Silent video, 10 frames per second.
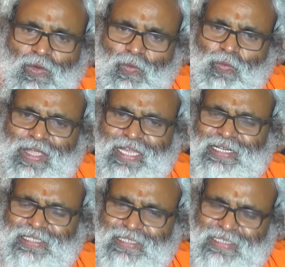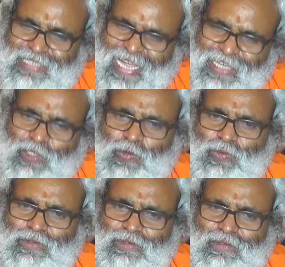we try
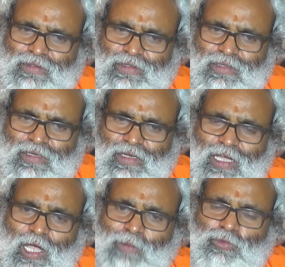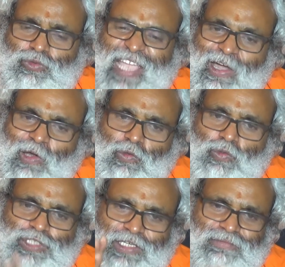to come to a conclusion.